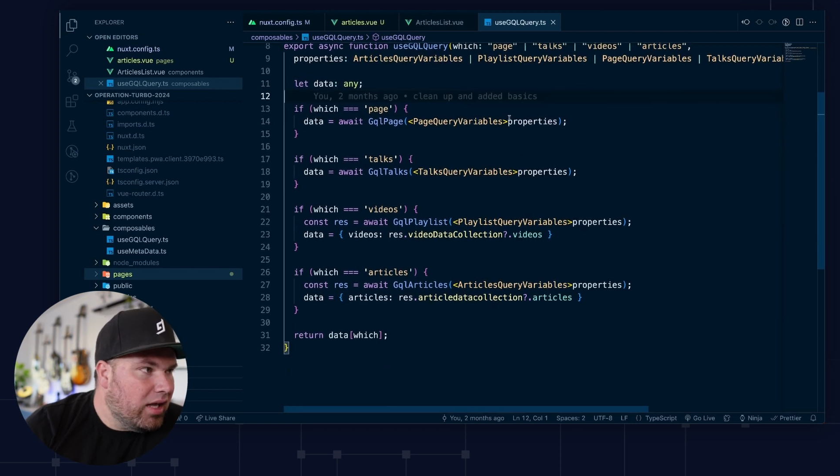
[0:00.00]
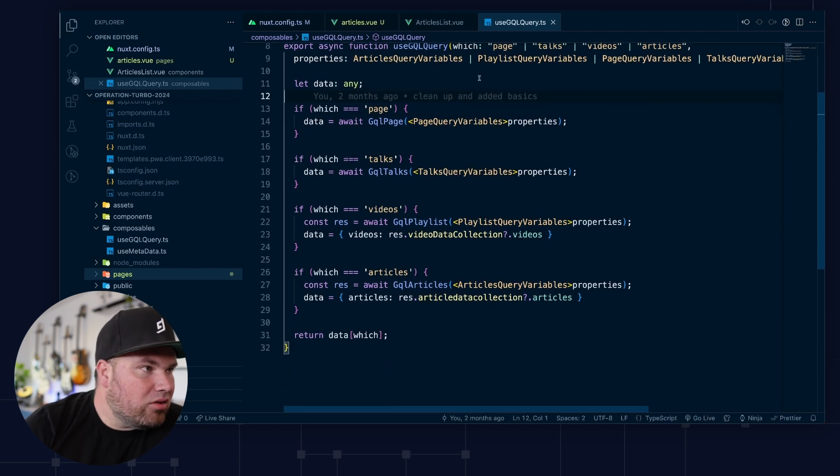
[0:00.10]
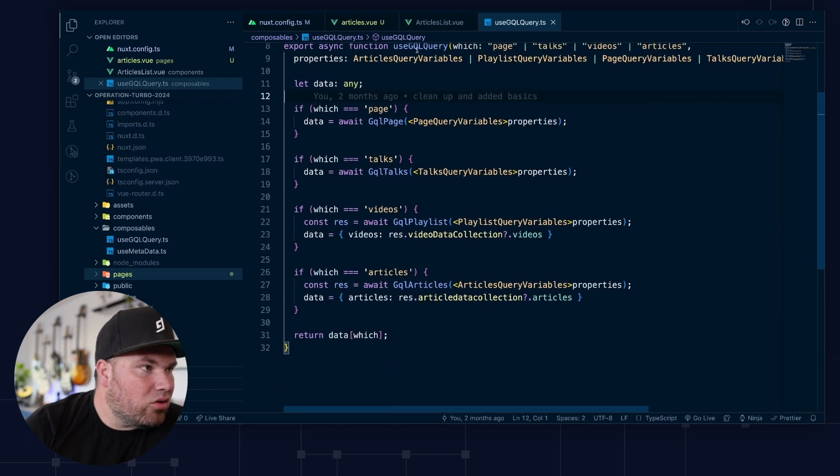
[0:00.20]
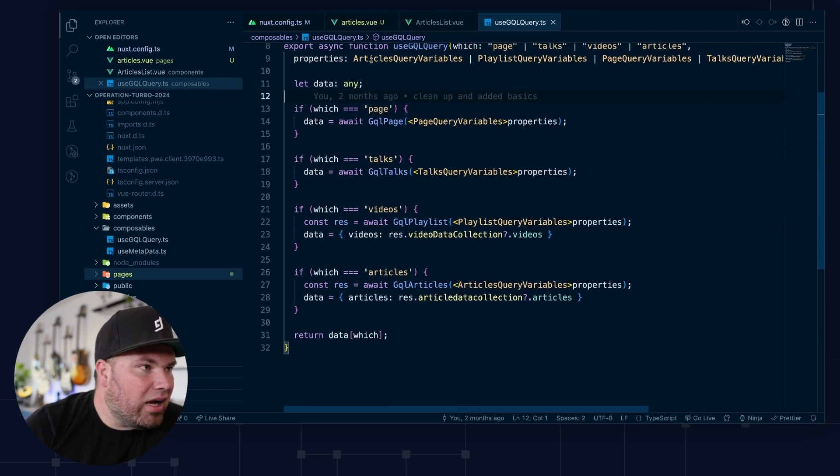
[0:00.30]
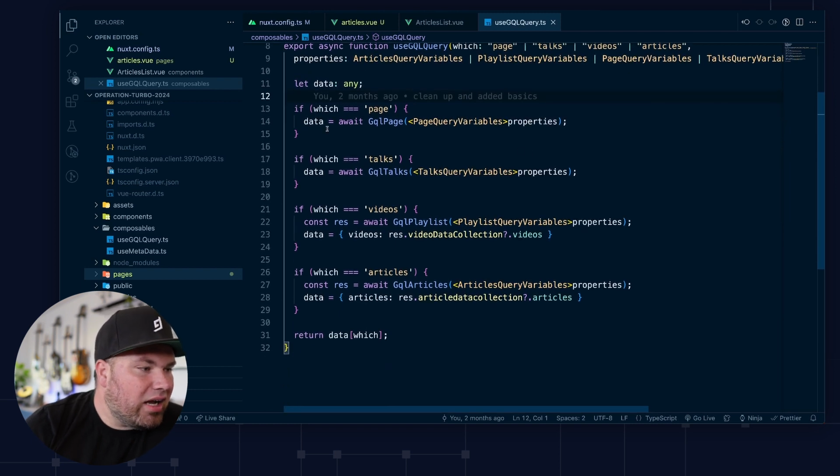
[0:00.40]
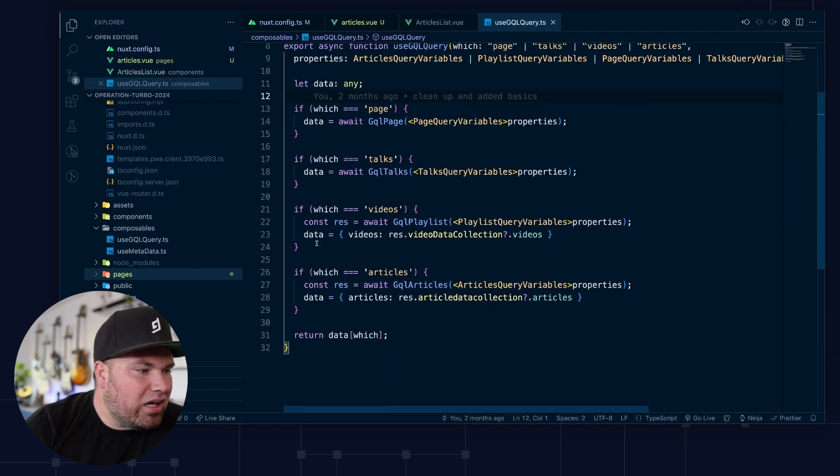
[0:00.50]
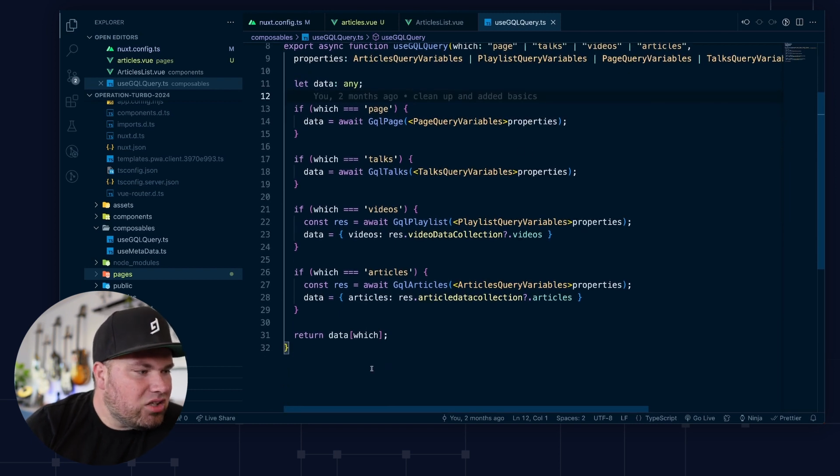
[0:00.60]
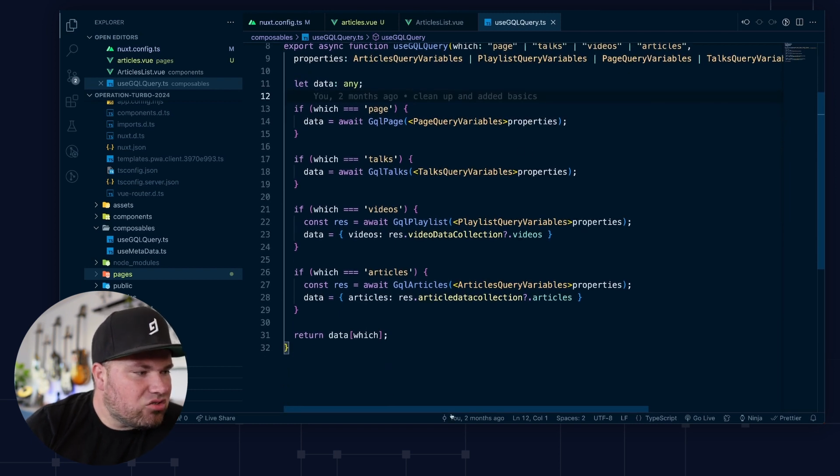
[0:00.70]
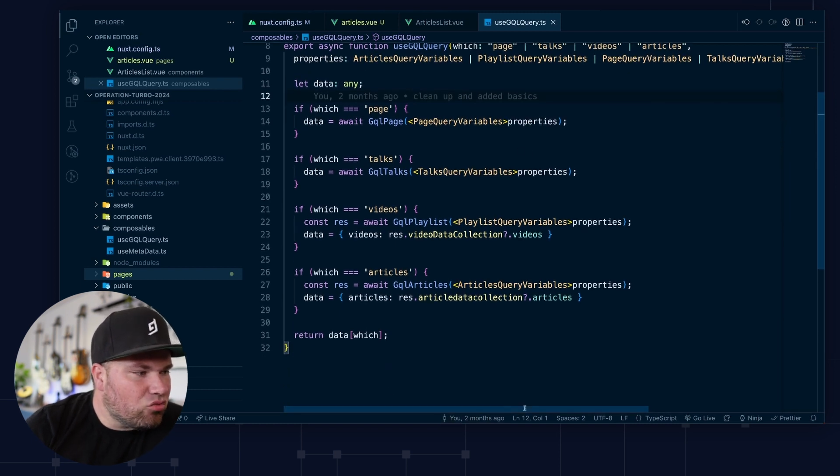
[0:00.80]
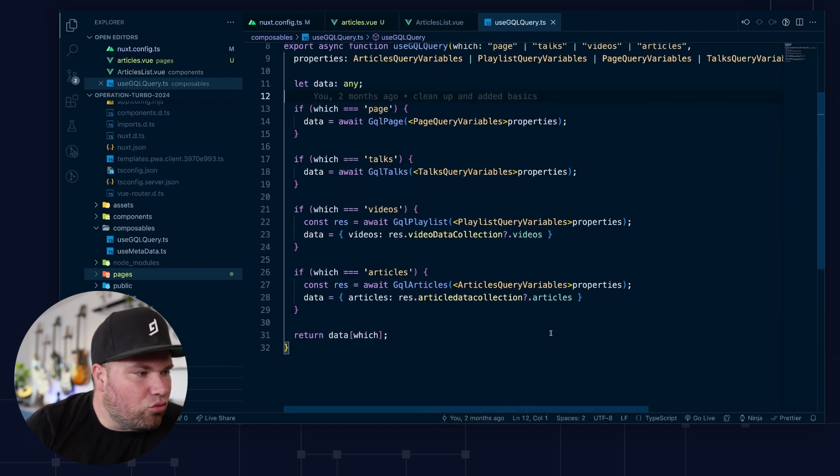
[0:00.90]
And so I kind
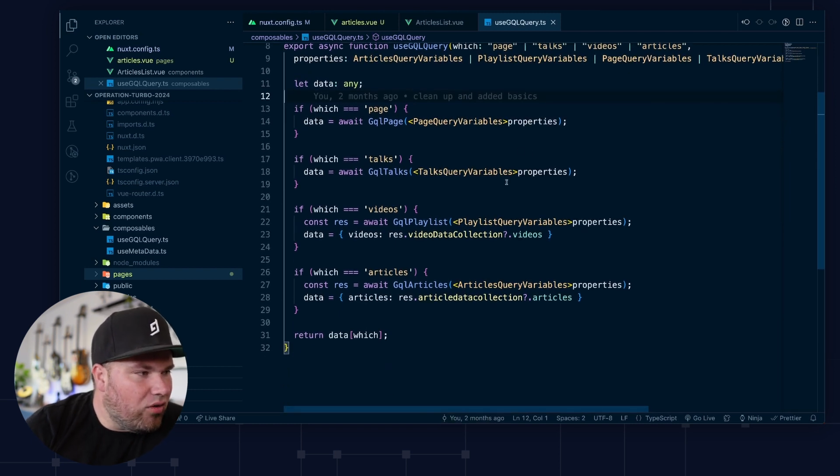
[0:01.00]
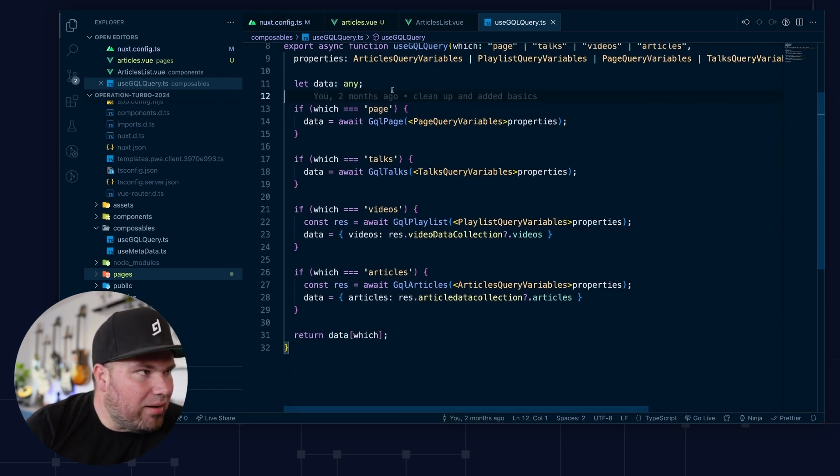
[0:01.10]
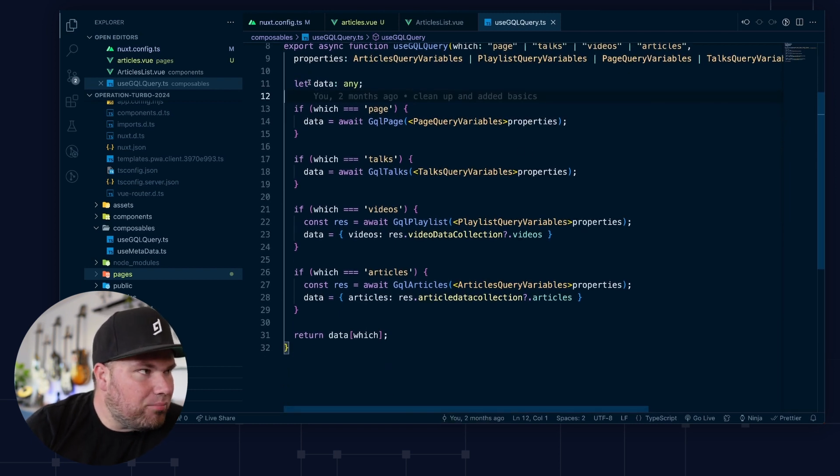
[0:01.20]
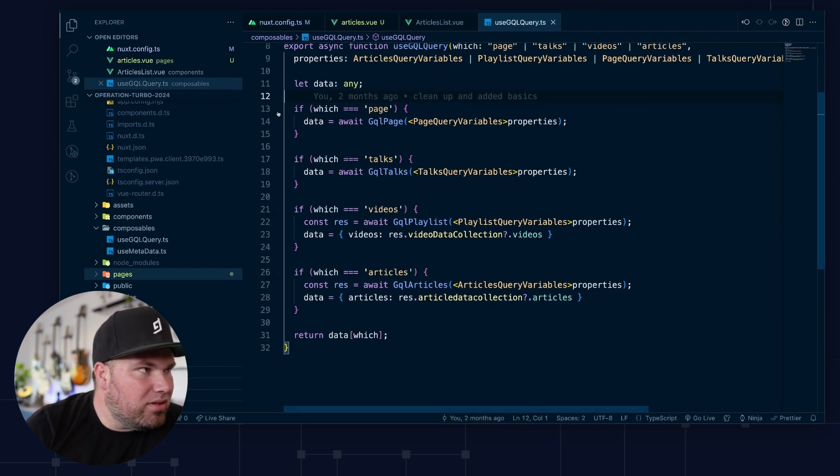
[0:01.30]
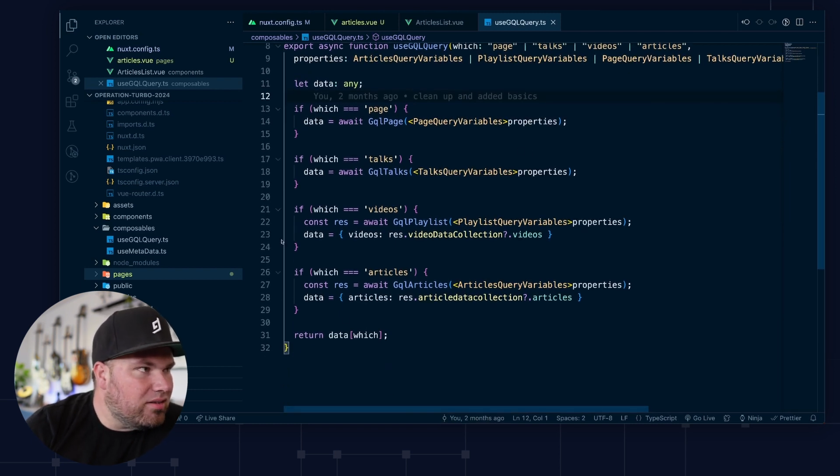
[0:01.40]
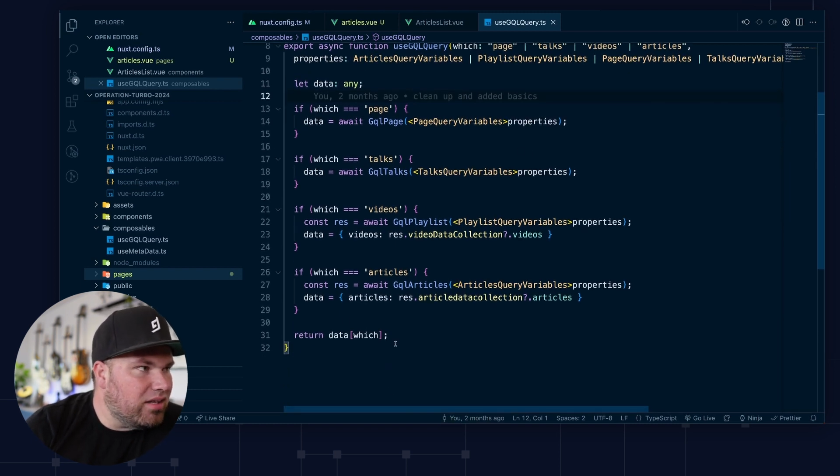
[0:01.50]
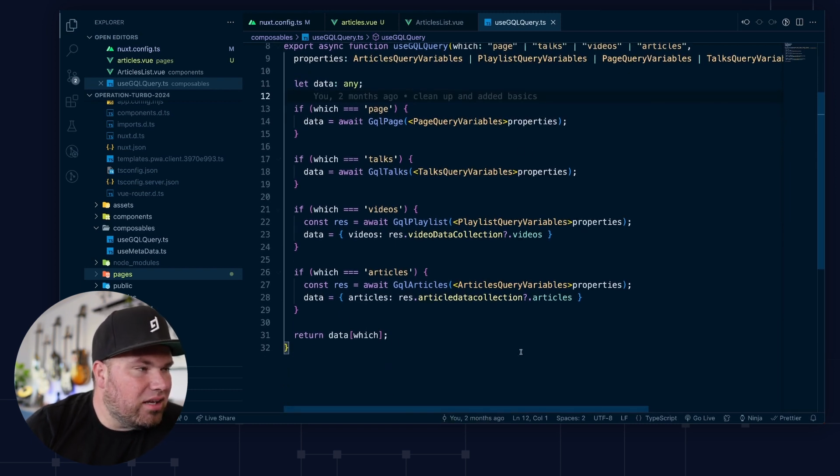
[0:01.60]
of just wrap this